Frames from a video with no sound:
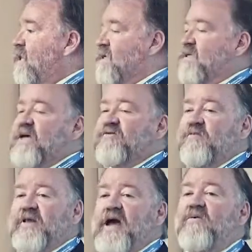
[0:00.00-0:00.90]
It doesn't have to
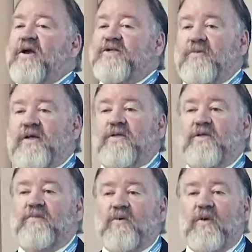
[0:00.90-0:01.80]
be that regimented.
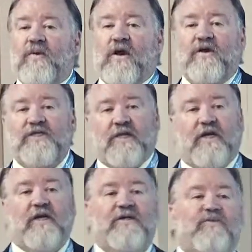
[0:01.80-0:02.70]
But what we are
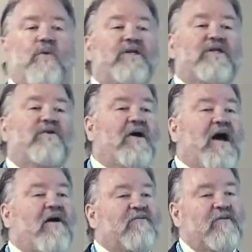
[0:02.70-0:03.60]
saying is, what do you
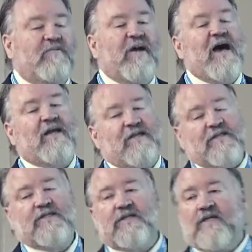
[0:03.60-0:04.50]
have in
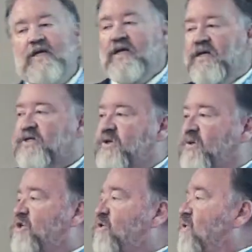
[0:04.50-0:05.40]
balance so
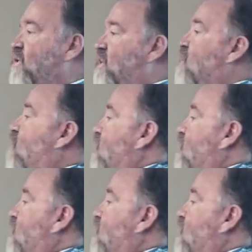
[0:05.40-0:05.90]
that you can deal